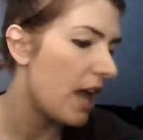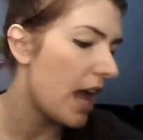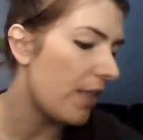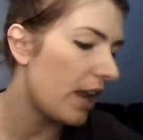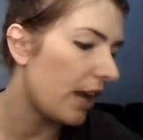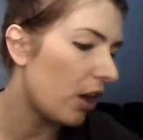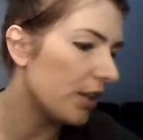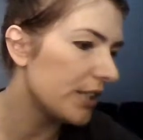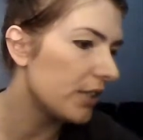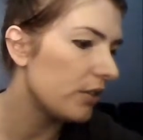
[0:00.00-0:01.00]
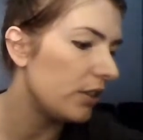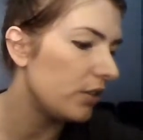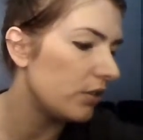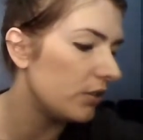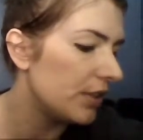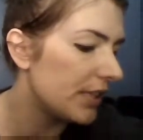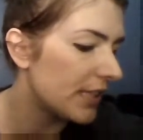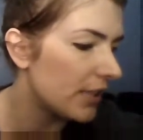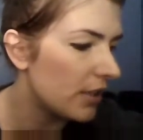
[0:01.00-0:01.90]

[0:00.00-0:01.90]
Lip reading: And then I also use,